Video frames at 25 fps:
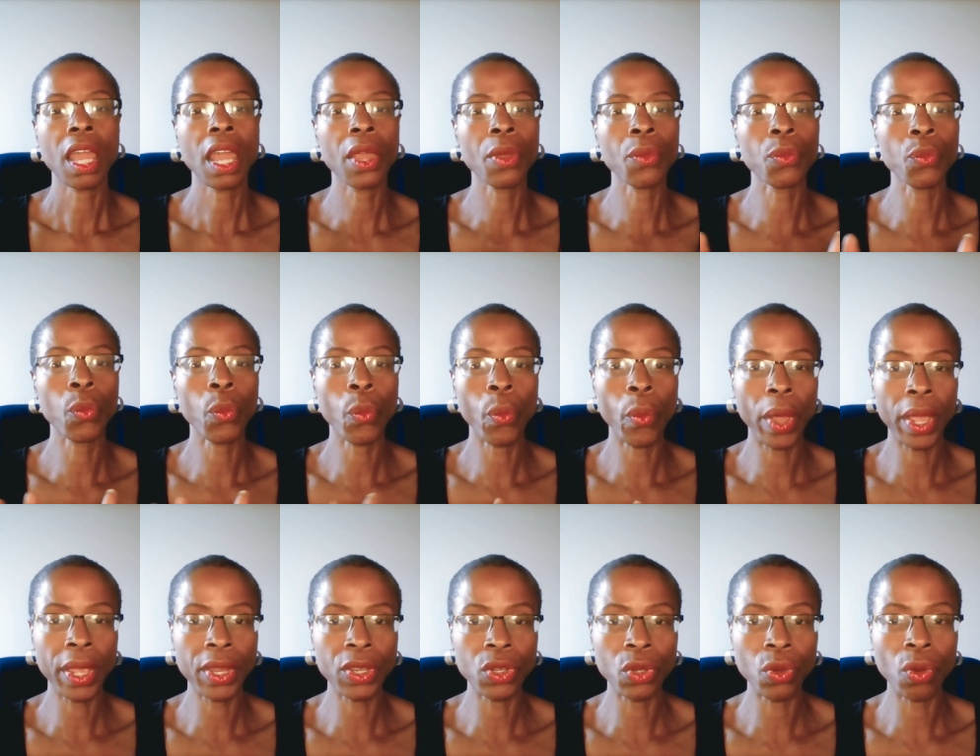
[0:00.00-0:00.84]
And
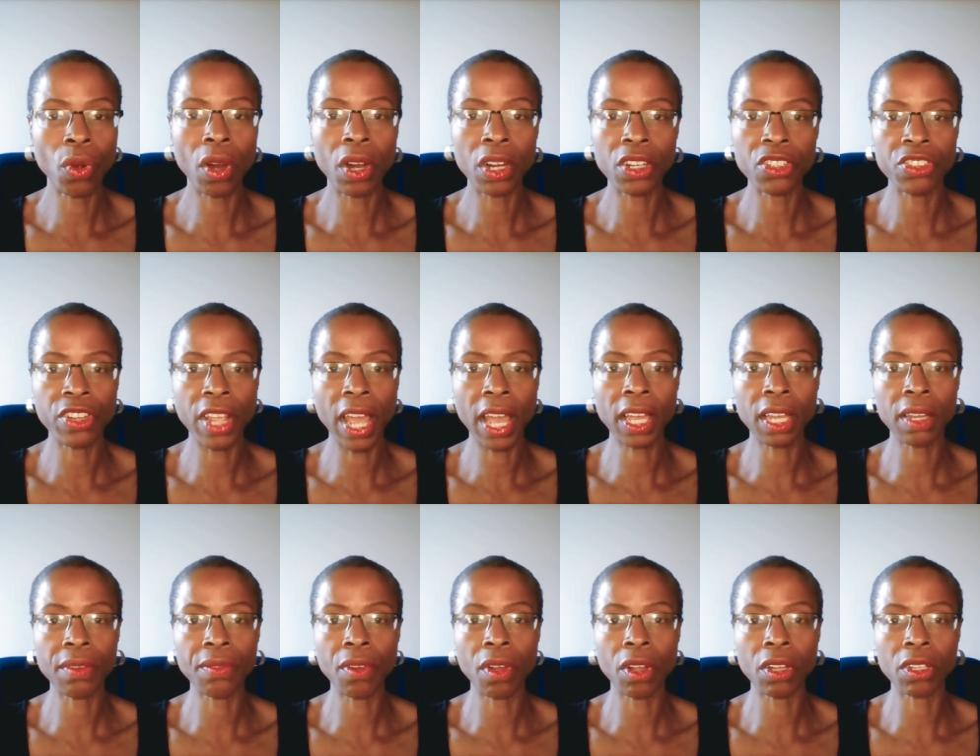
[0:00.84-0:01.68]
when you are a
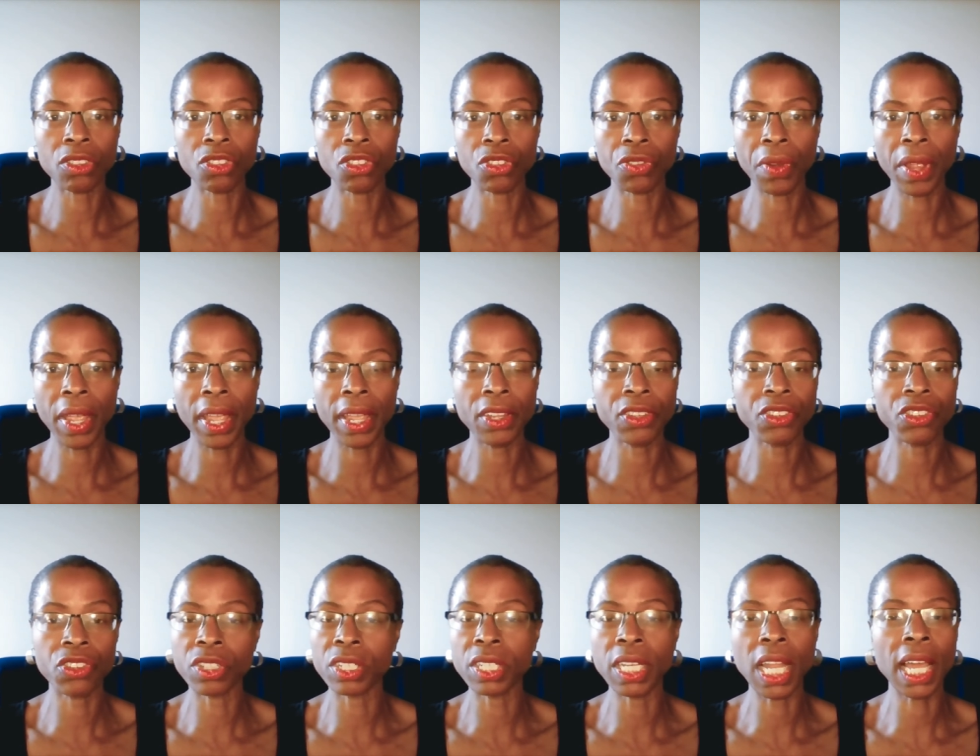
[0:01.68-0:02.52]
jack of all
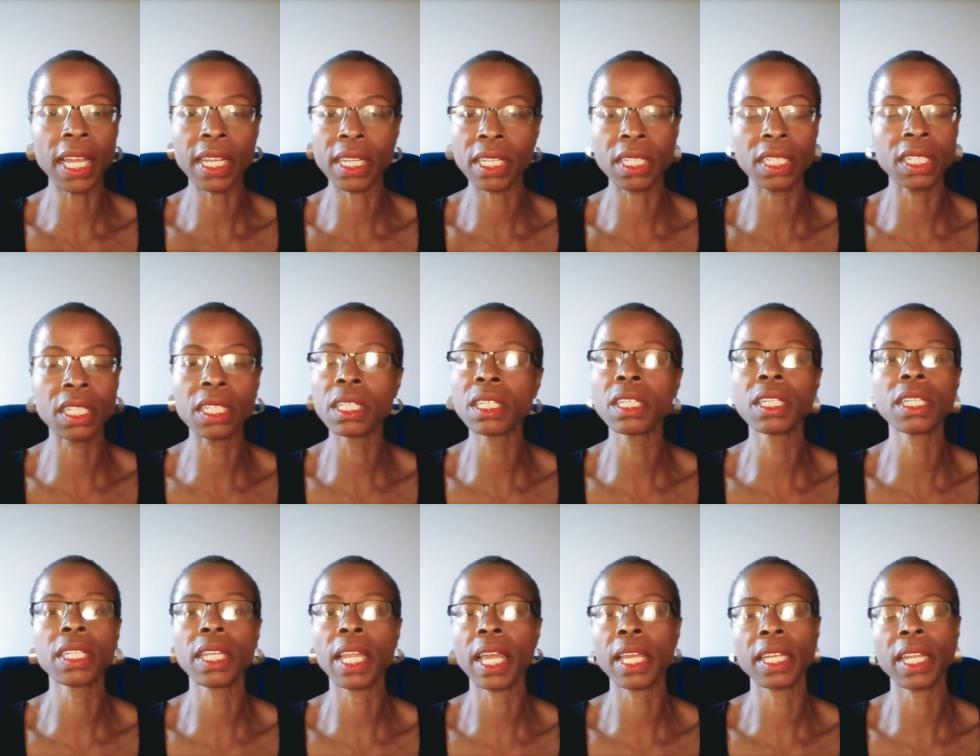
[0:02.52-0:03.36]
trades, you're not
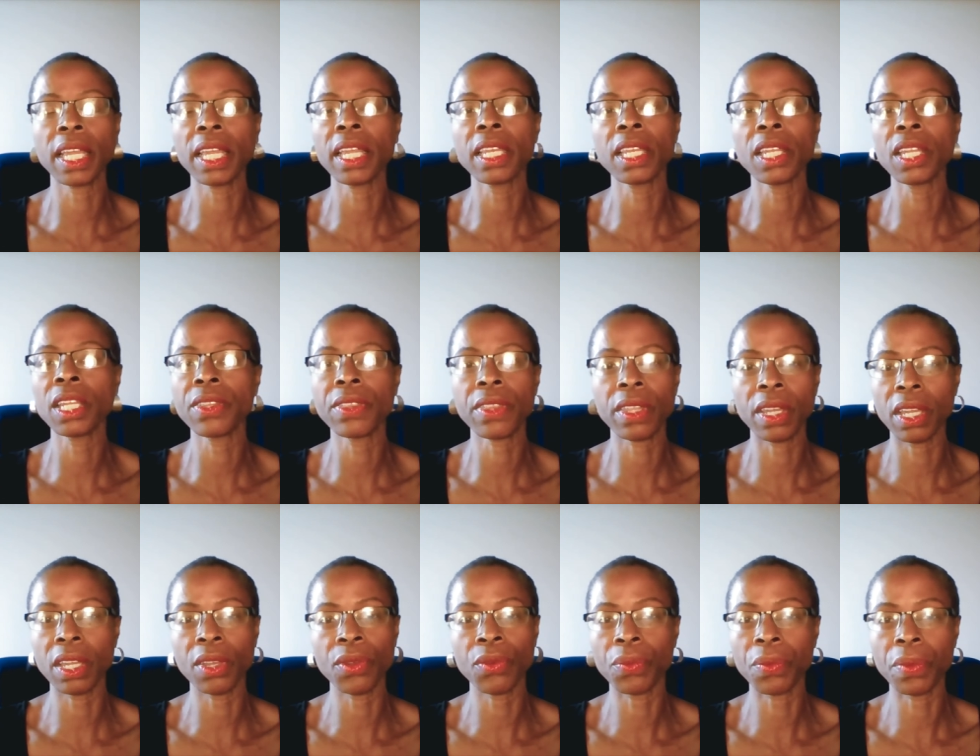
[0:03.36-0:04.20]
good at
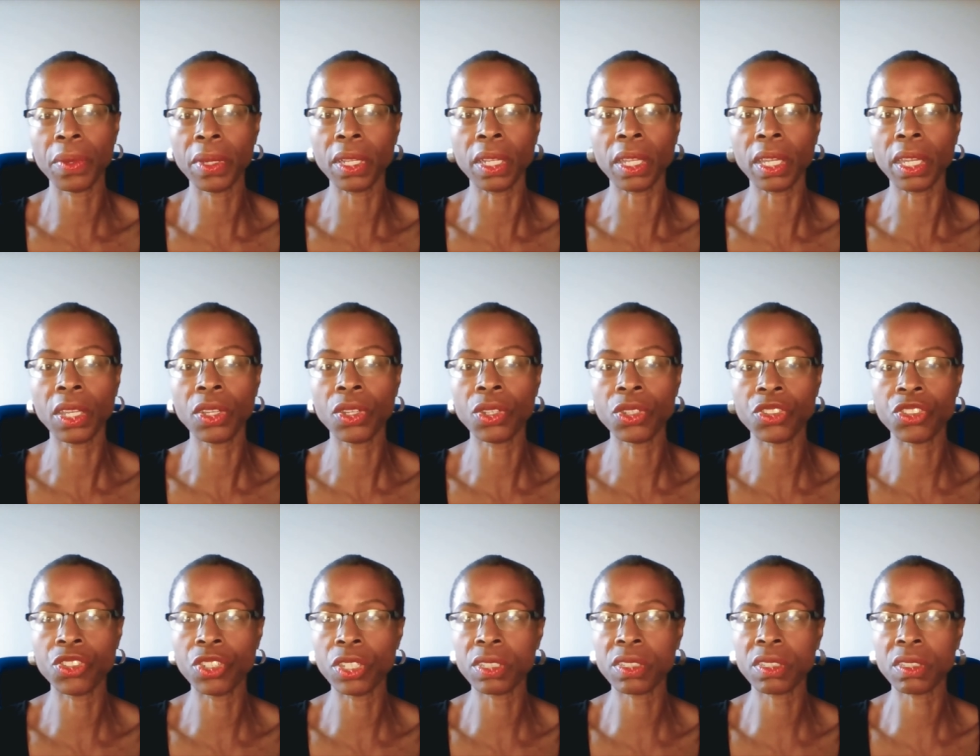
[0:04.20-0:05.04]
anything really.
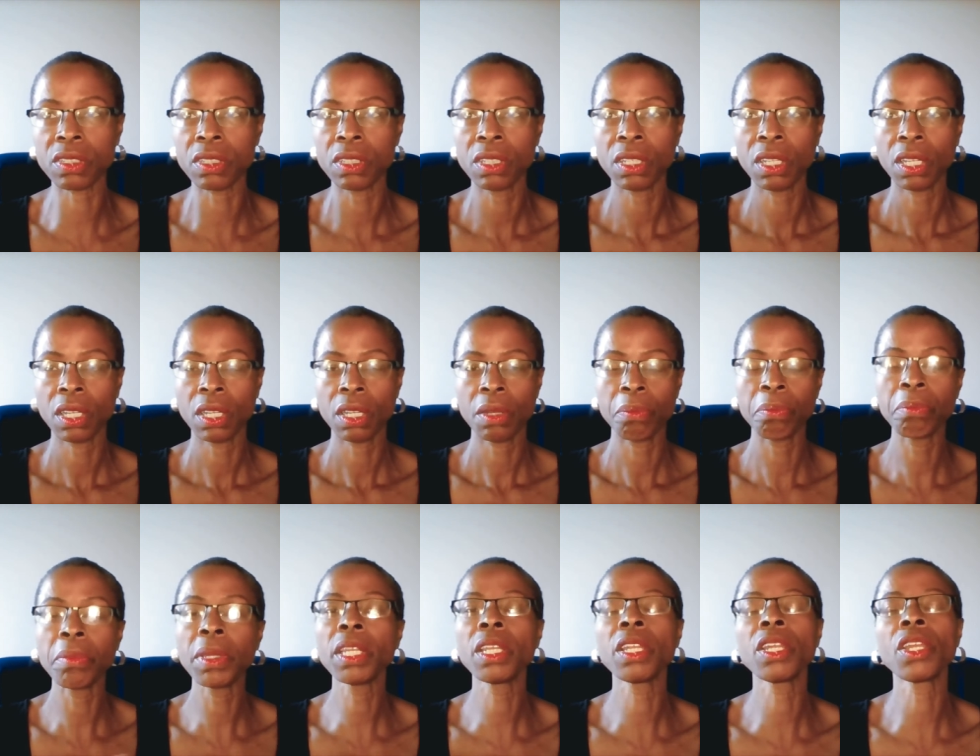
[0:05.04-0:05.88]
You're just
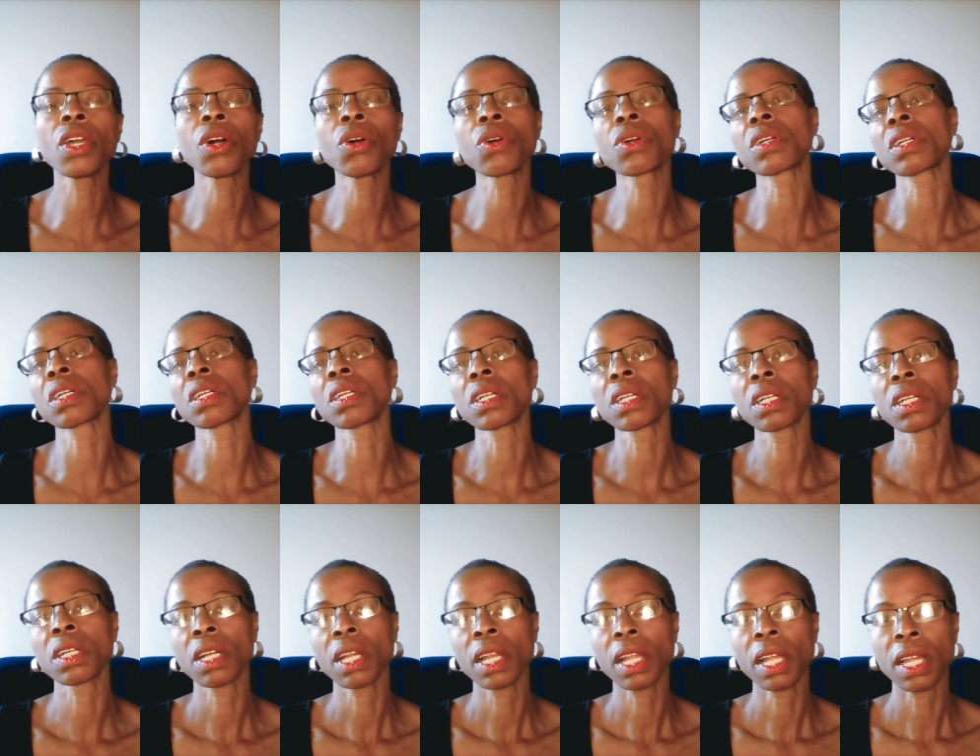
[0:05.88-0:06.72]

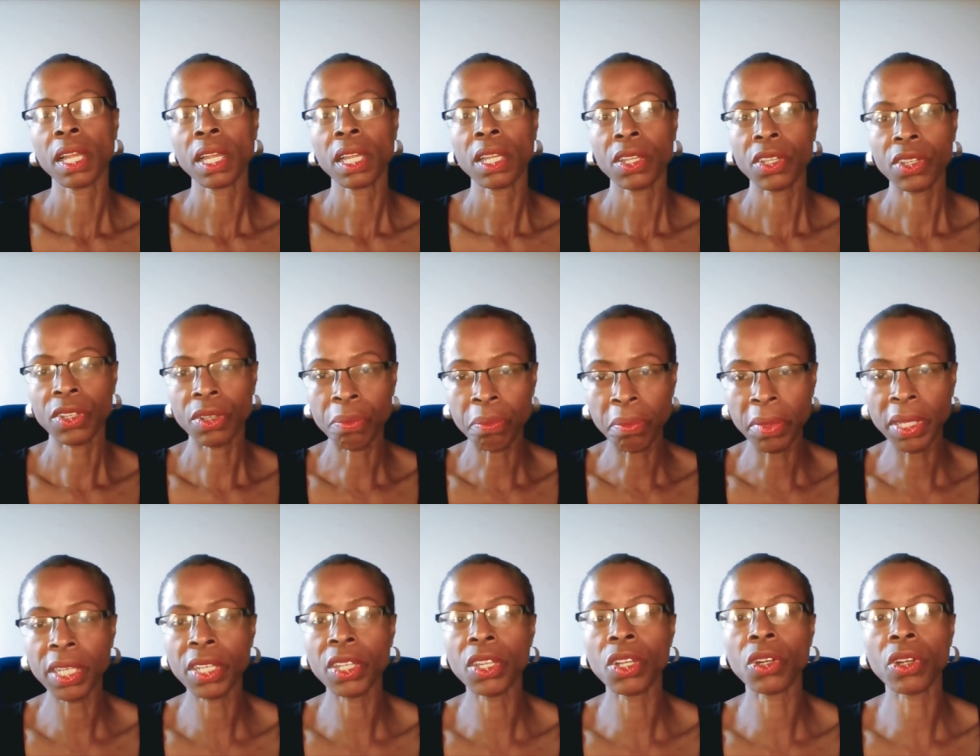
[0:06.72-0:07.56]
mediocre. You're
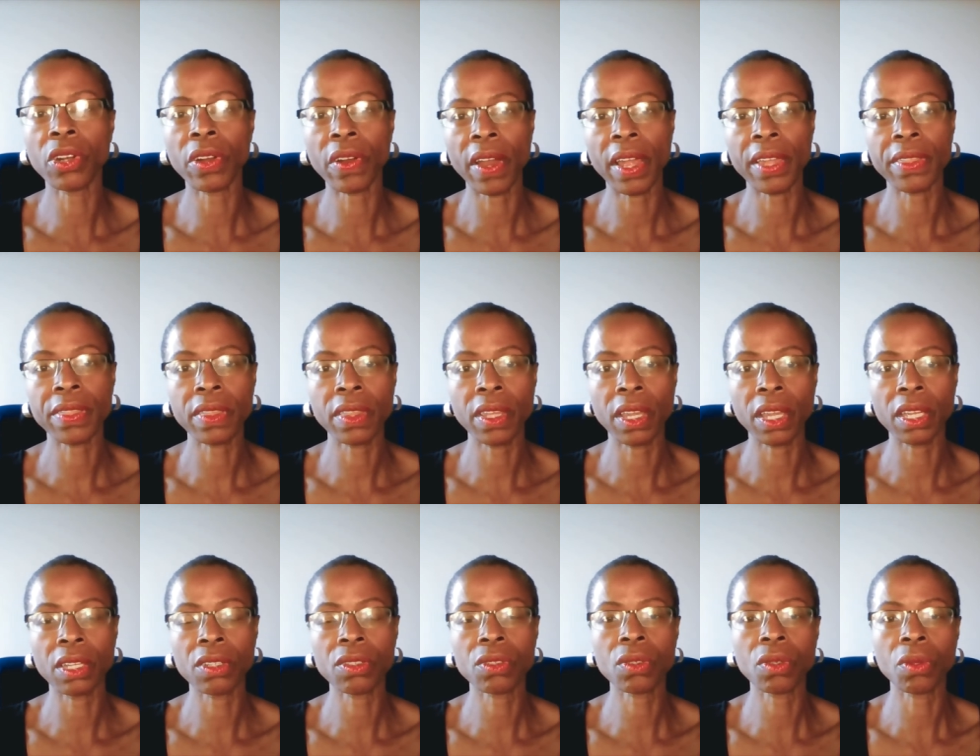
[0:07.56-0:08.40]
mediocre at
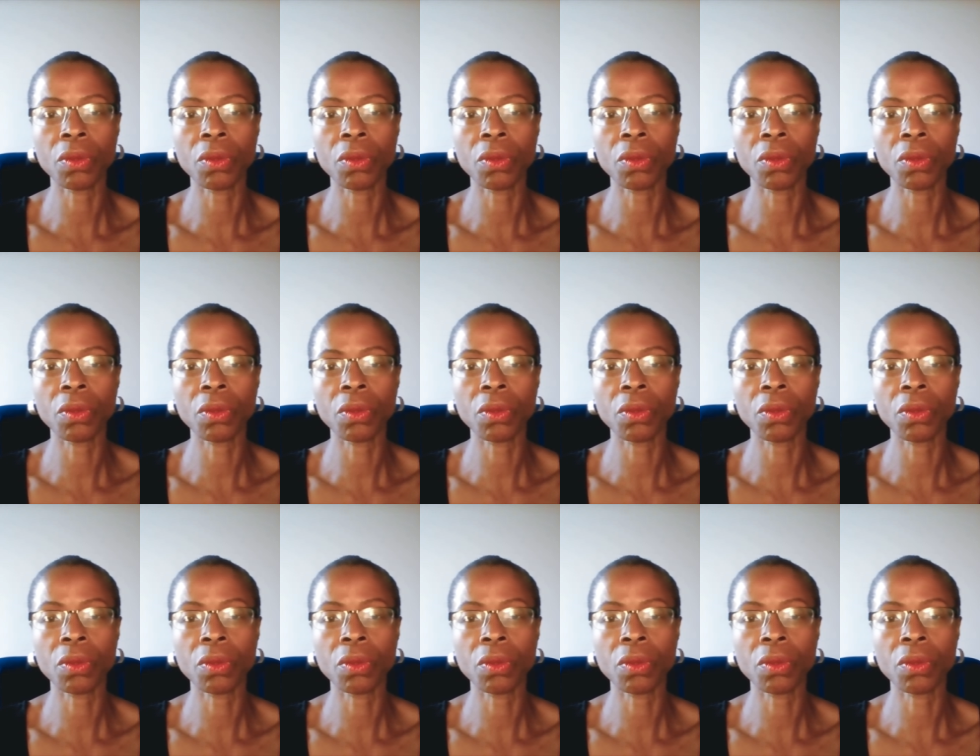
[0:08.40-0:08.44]
things.